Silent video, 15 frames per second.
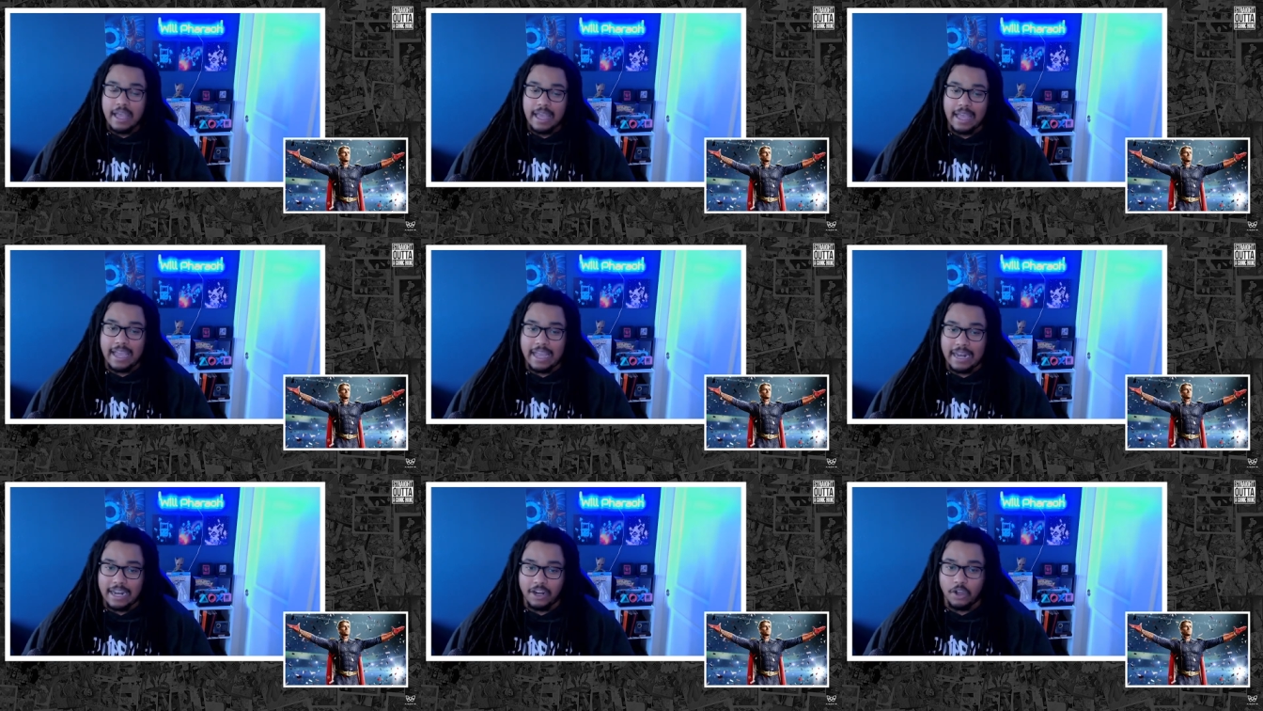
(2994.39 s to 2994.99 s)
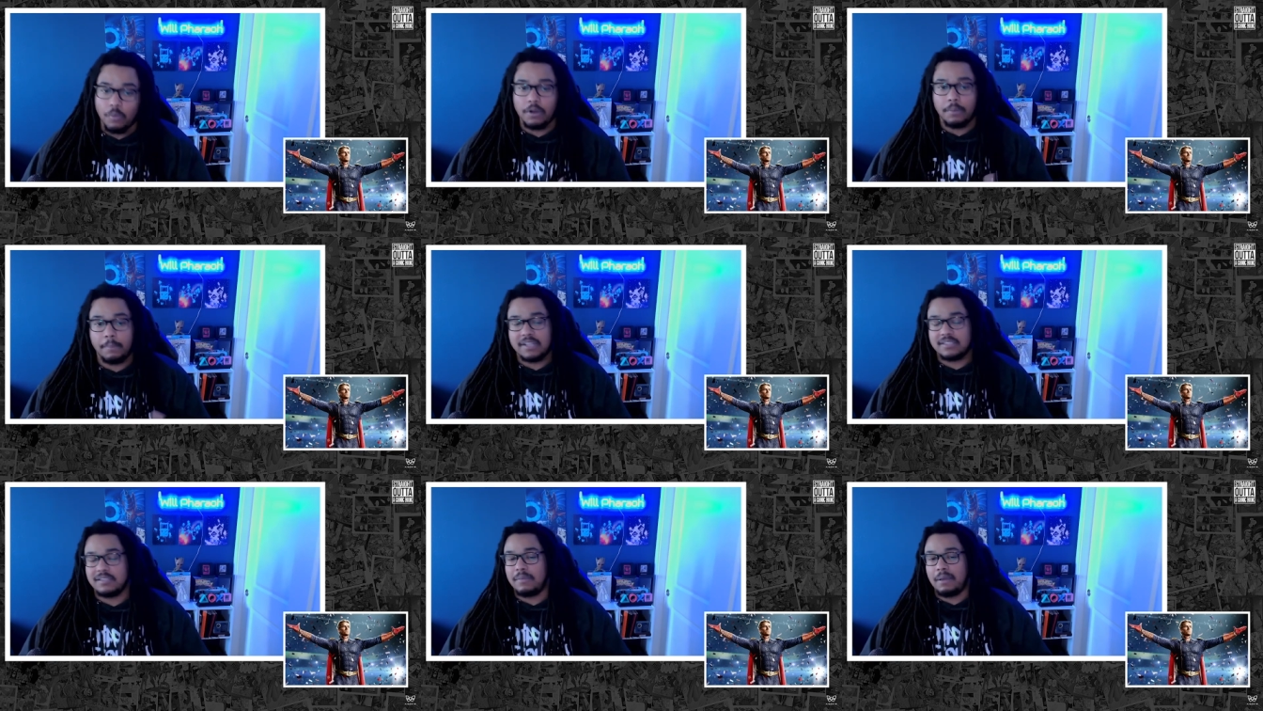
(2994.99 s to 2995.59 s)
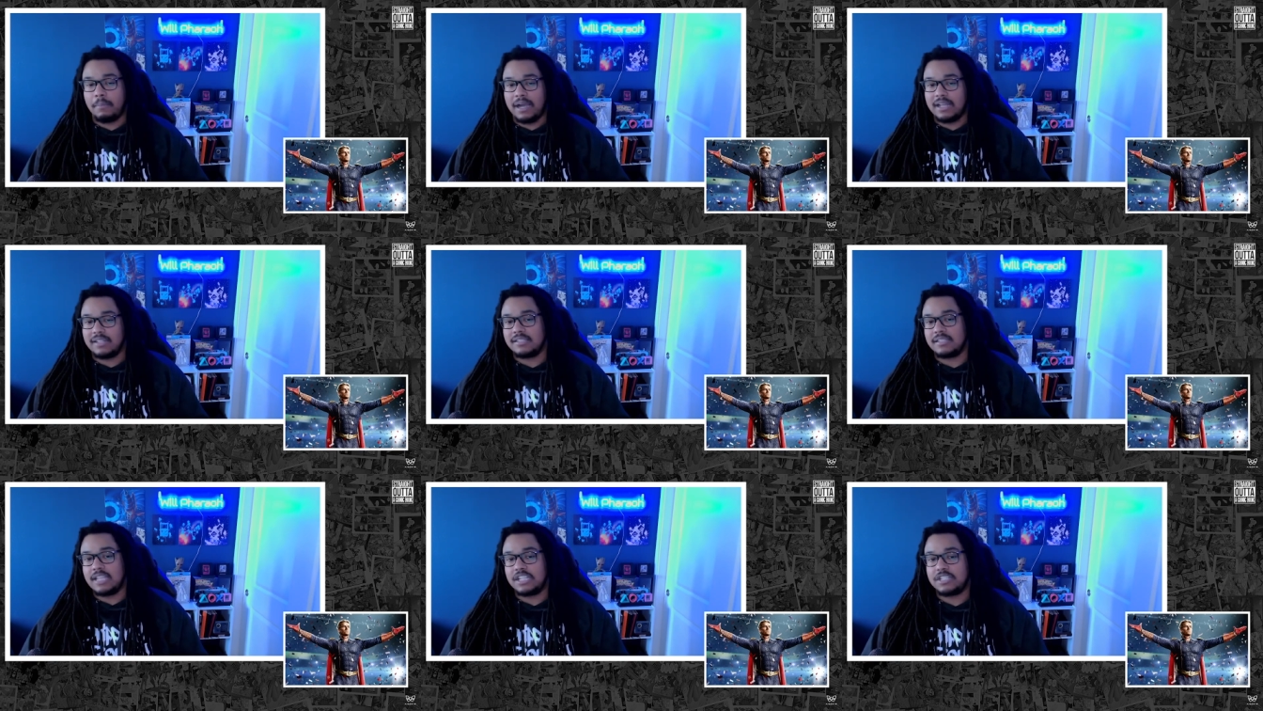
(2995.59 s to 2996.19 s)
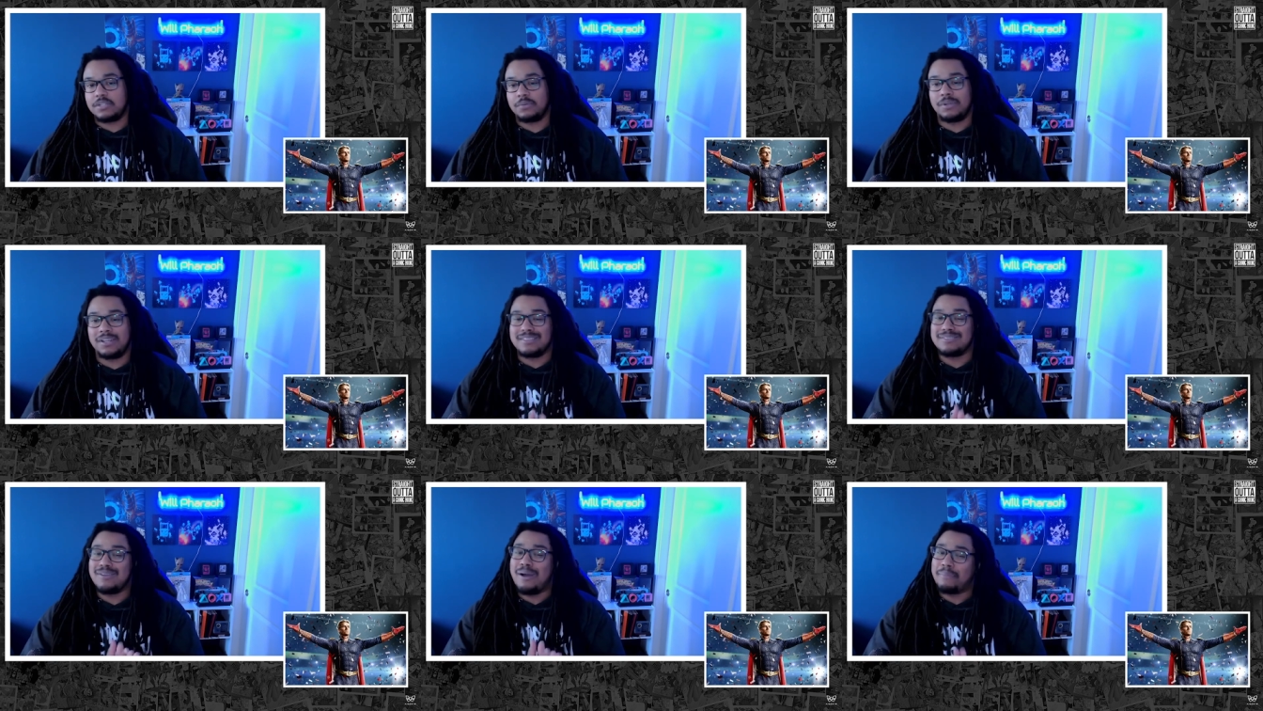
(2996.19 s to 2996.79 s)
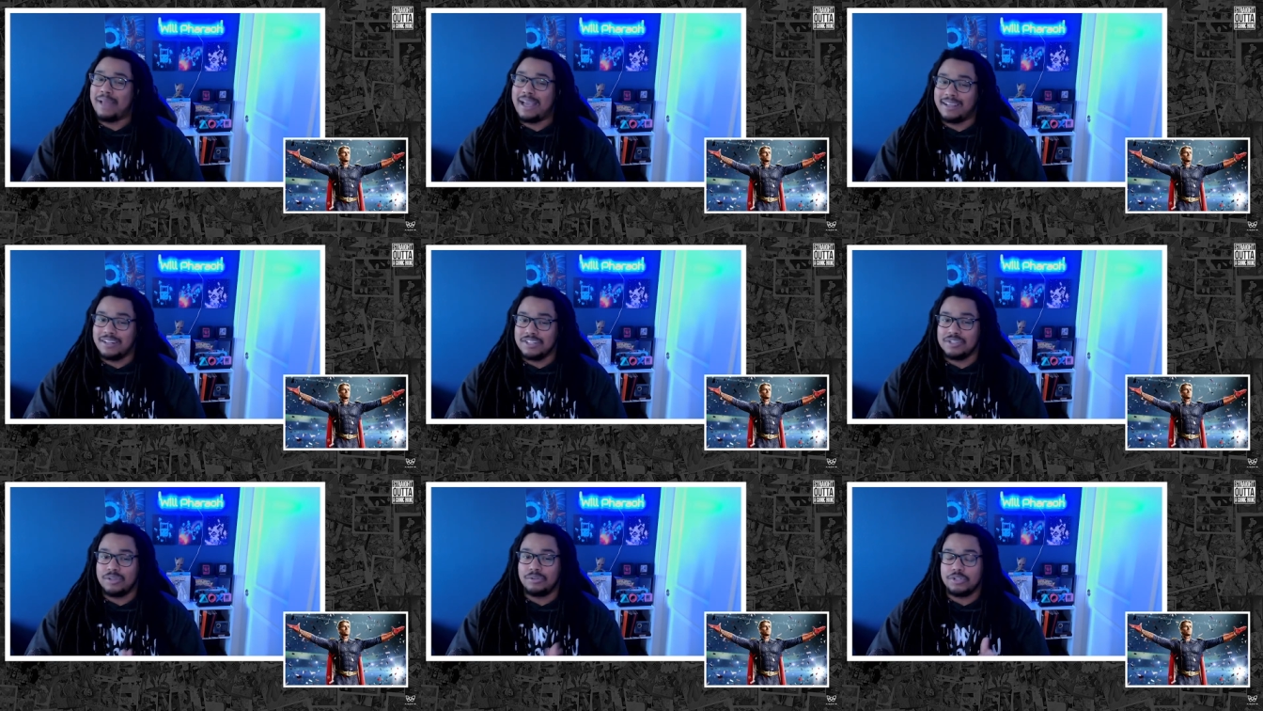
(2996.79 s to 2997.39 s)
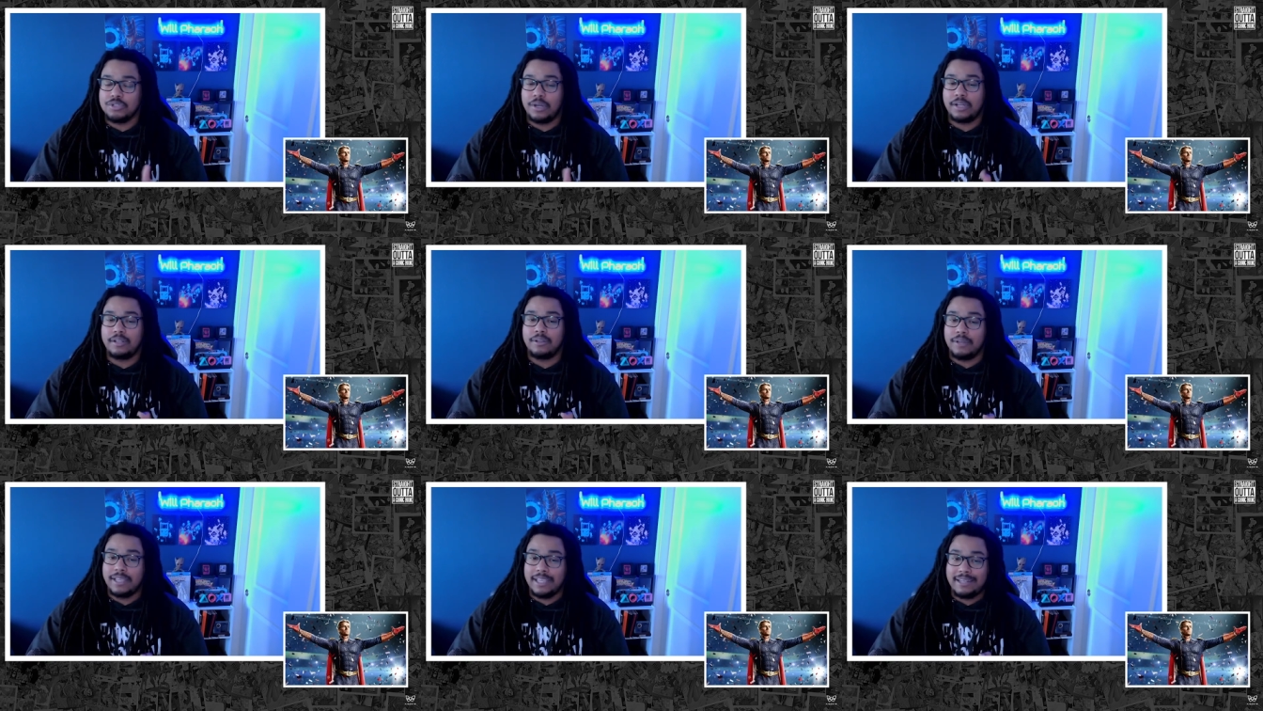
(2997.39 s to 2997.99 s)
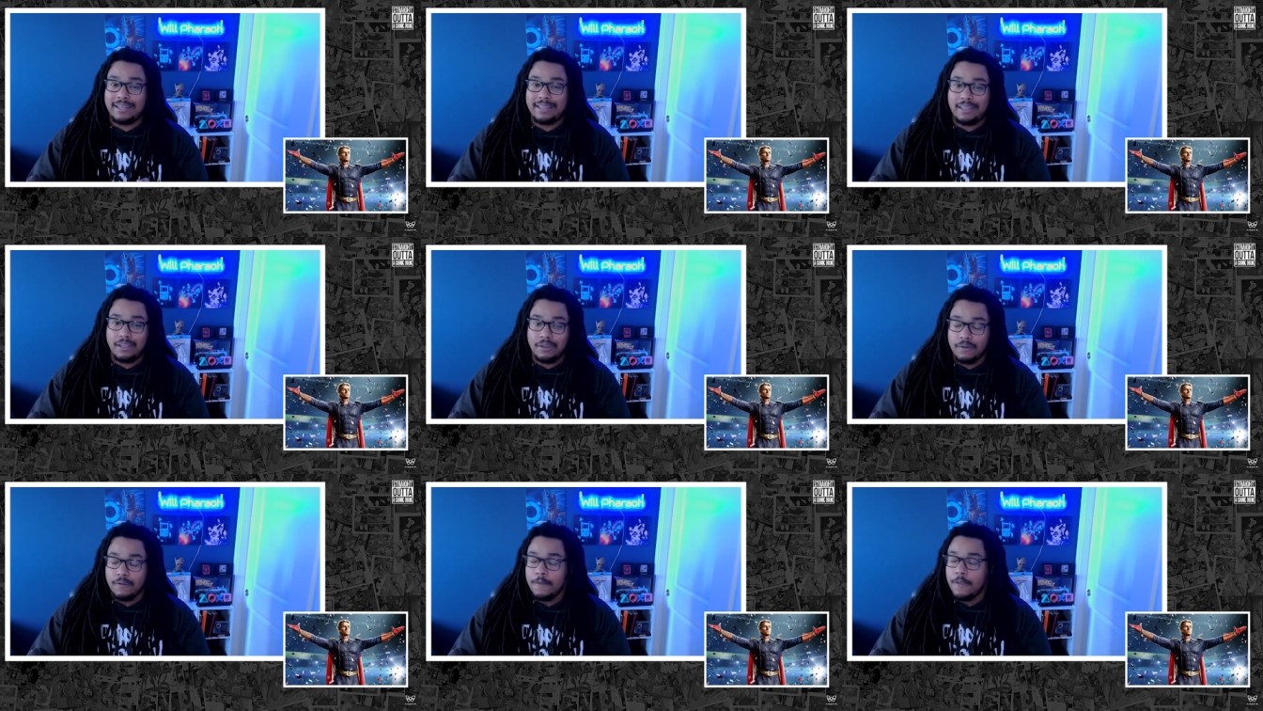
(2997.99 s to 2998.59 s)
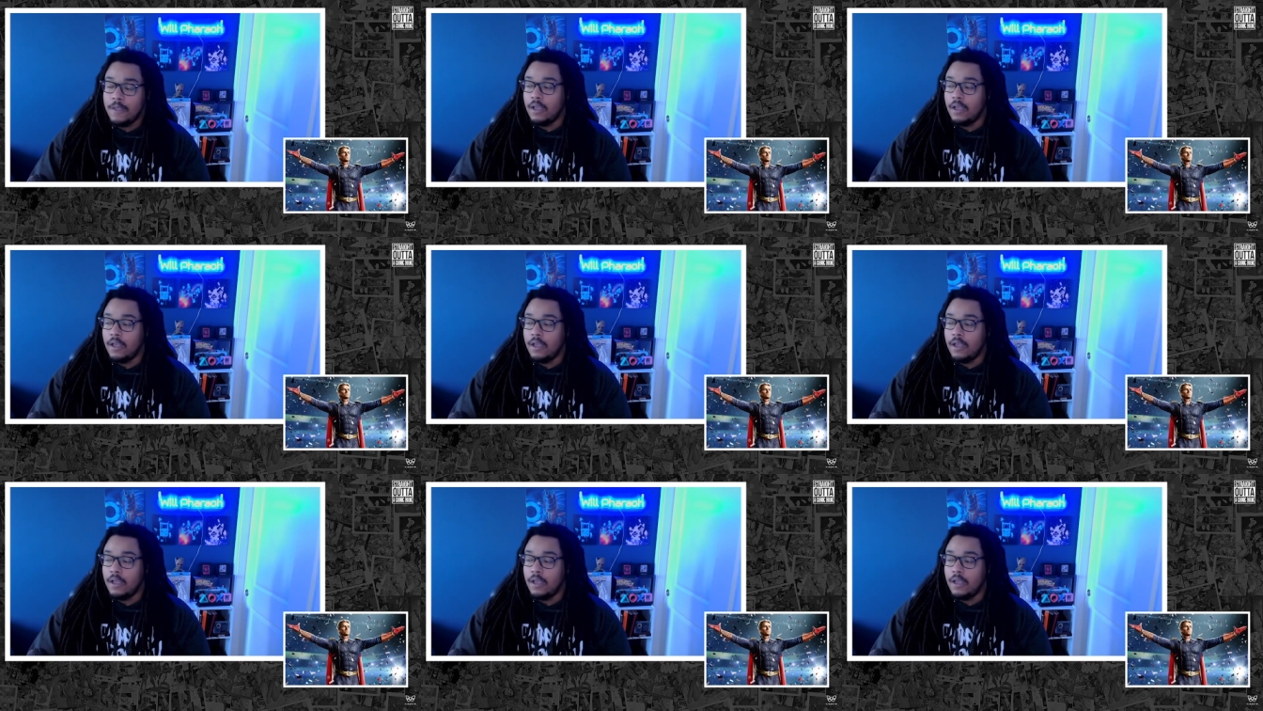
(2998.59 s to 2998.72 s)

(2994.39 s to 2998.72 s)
and I don't want to mess up my monetization with it, so I'm not going to show the trailer in here.